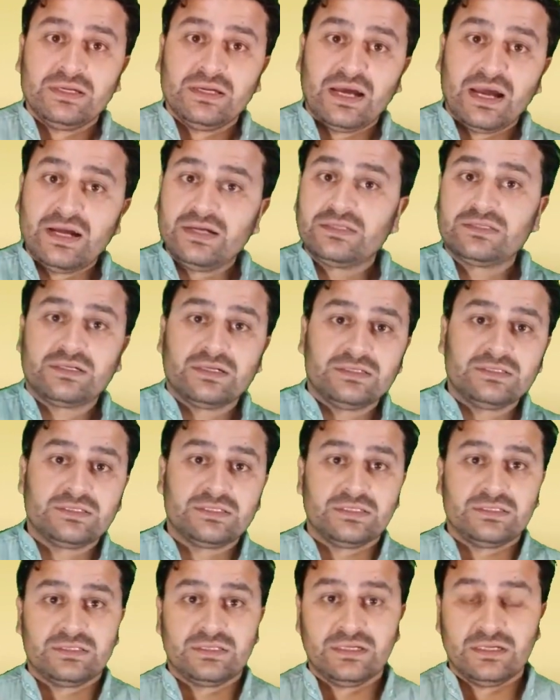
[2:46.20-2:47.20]
and
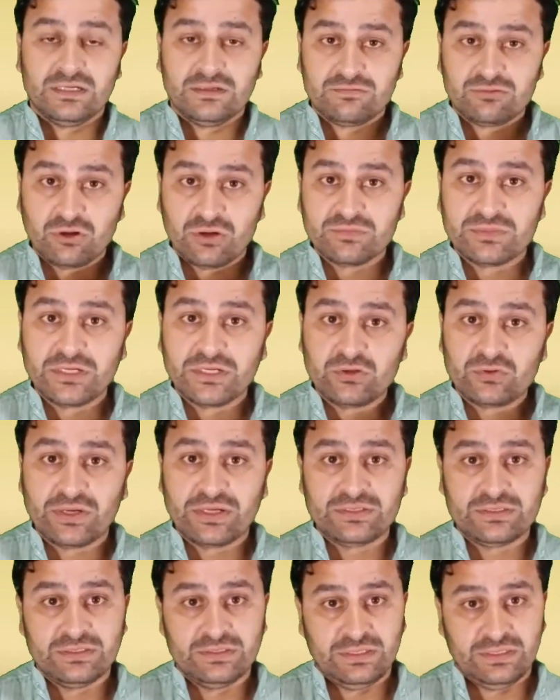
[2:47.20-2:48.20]
consent from the
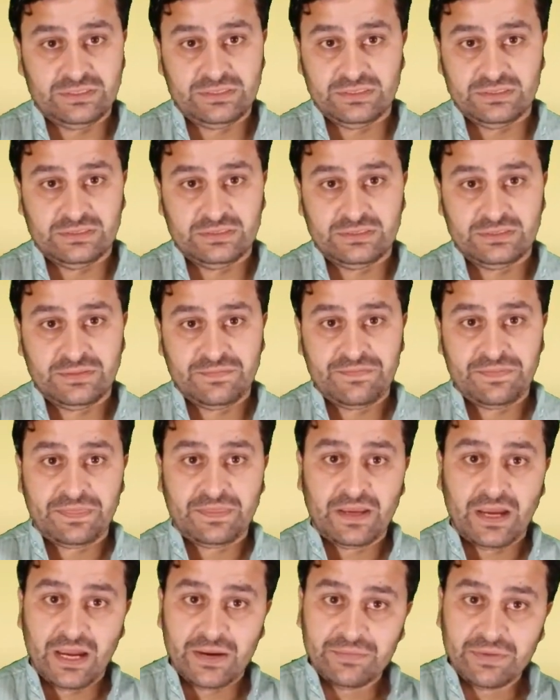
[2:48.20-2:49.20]
United Nations,
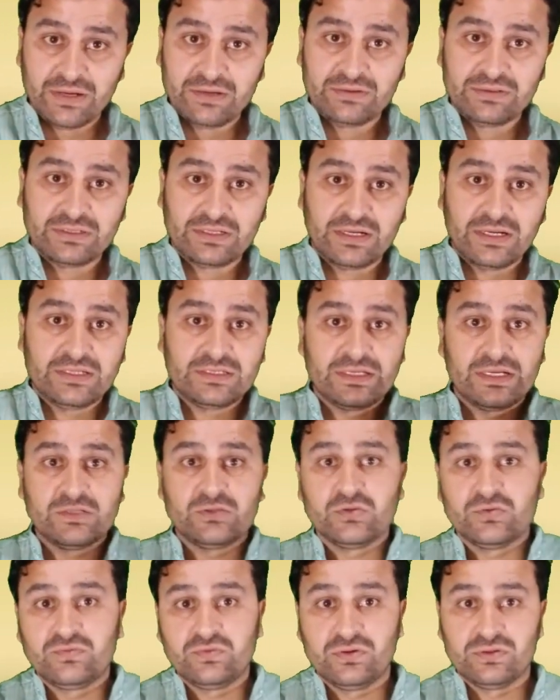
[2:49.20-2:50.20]
America and
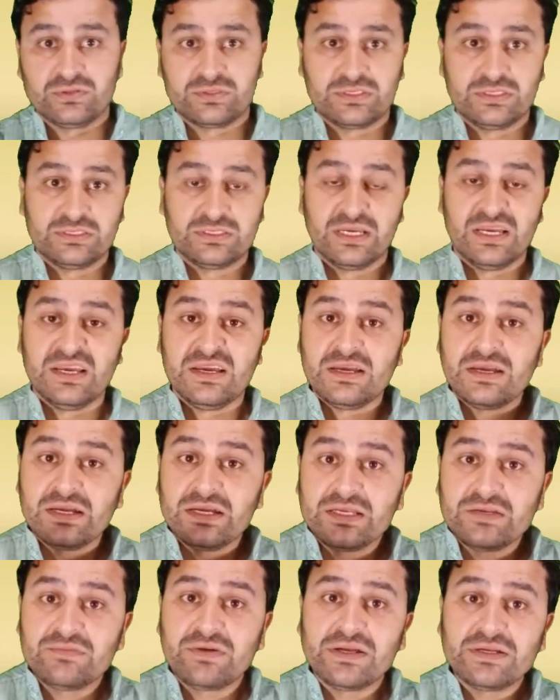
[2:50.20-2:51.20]
NATO forces
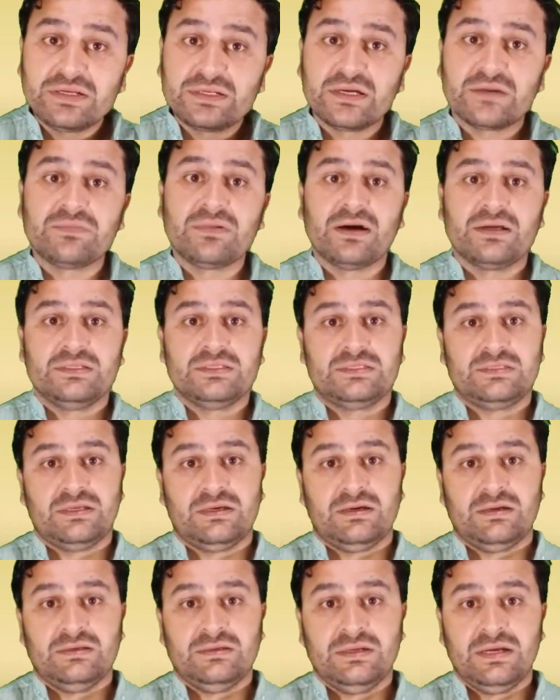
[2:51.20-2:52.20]
invaded
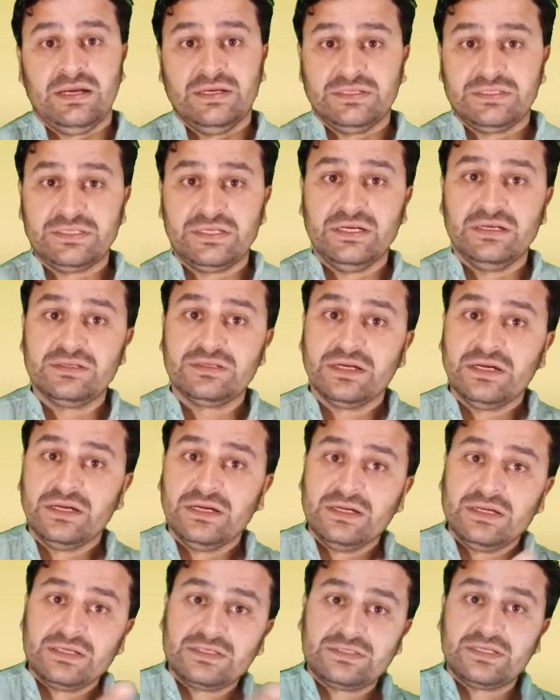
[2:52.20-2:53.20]
Afghanistan and killed
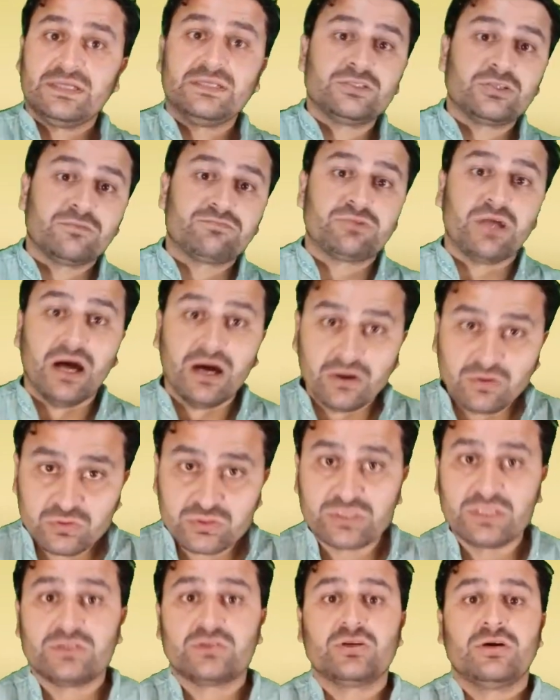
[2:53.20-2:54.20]
tens of
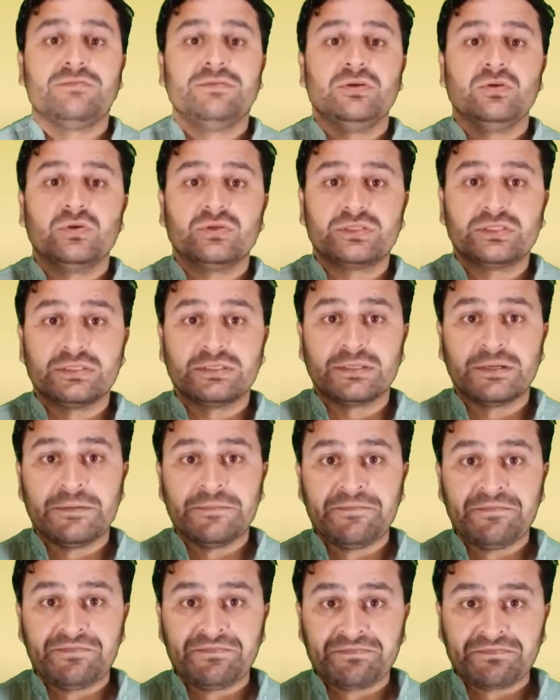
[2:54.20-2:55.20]
thousands of innocent
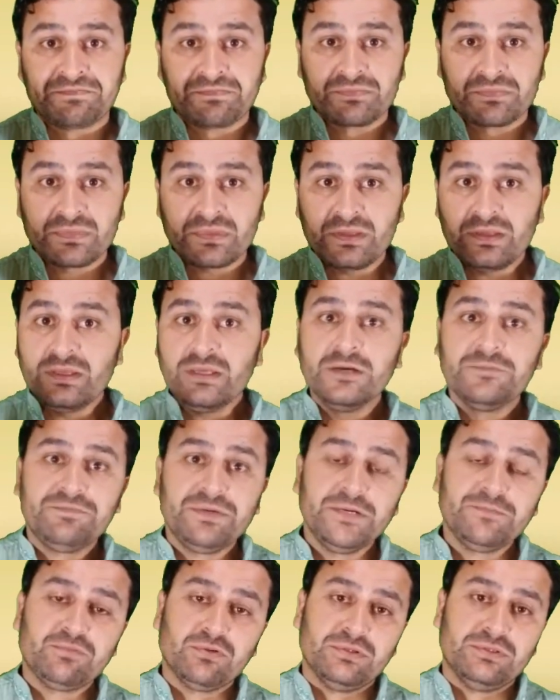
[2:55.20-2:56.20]

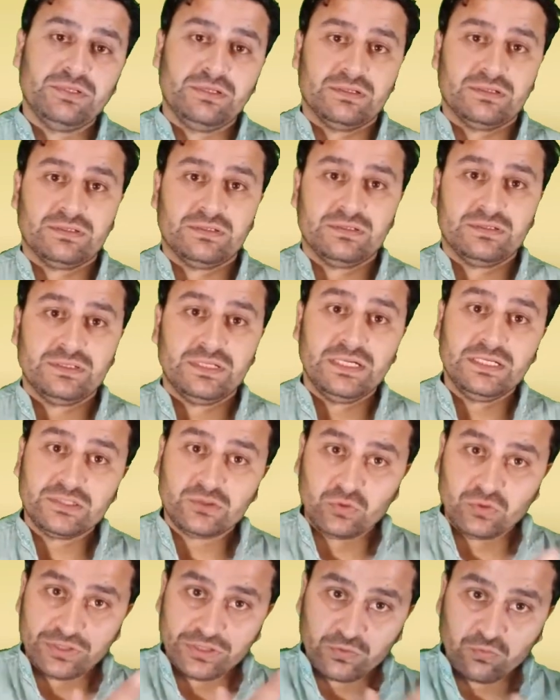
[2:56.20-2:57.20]
people there,
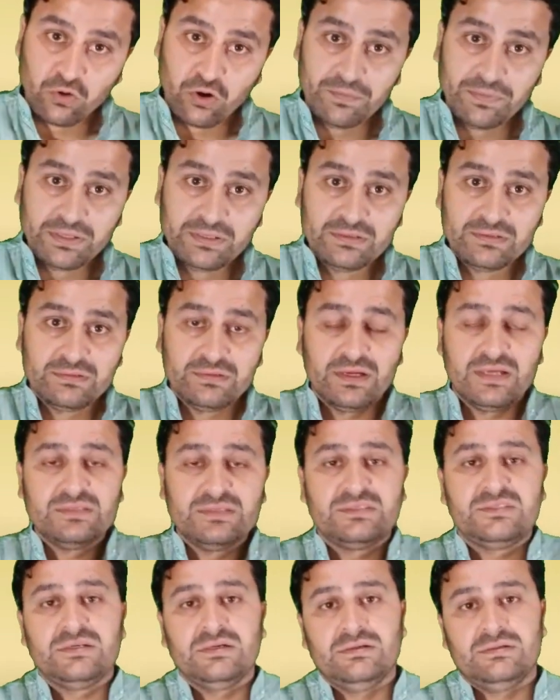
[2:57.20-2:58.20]
including women
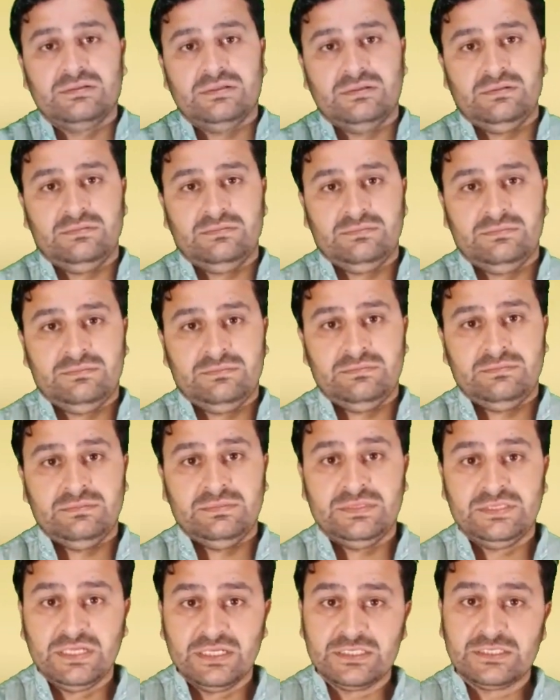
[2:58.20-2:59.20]
and children,
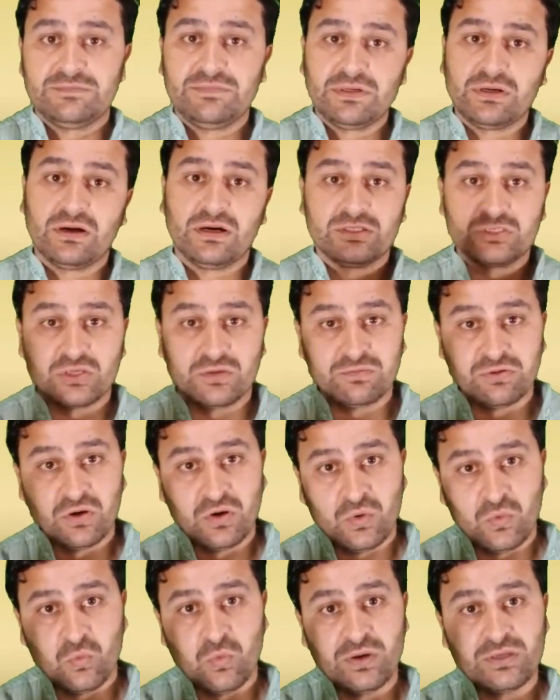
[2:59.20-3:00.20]
just because of
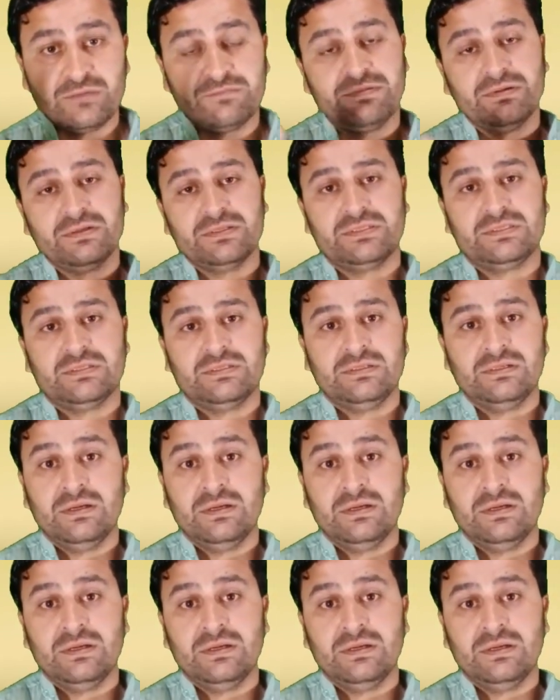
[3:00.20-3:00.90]
one person,